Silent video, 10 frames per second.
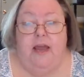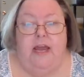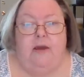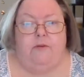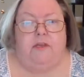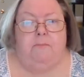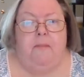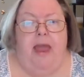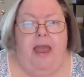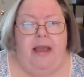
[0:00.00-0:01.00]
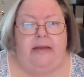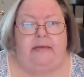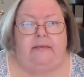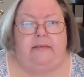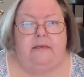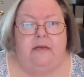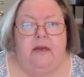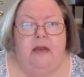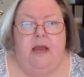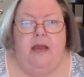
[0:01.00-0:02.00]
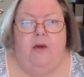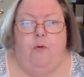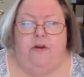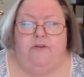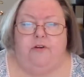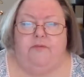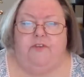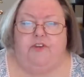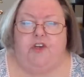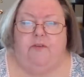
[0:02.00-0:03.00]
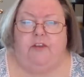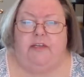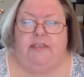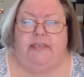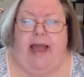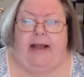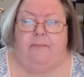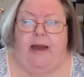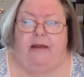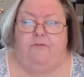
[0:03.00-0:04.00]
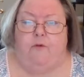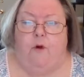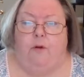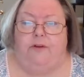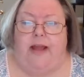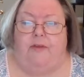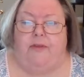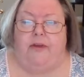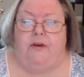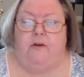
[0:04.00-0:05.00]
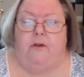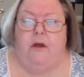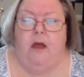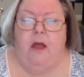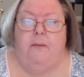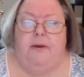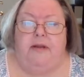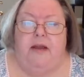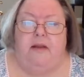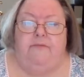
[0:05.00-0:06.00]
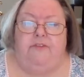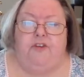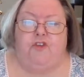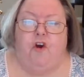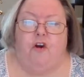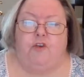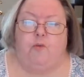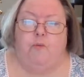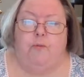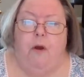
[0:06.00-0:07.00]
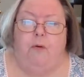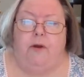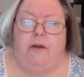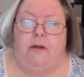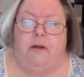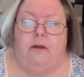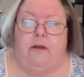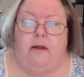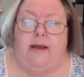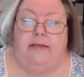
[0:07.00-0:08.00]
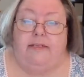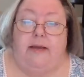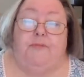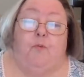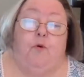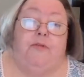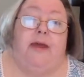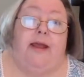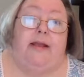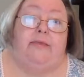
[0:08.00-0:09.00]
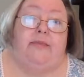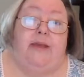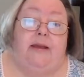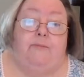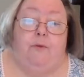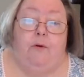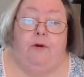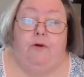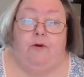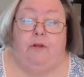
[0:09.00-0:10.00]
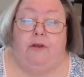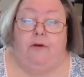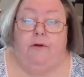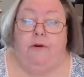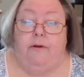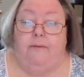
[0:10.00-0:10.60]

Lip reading: He was amazed. He wondered if the shovel and sack might have rolled down the hill, but none of the jars were broken, except the one that they had broken earlier.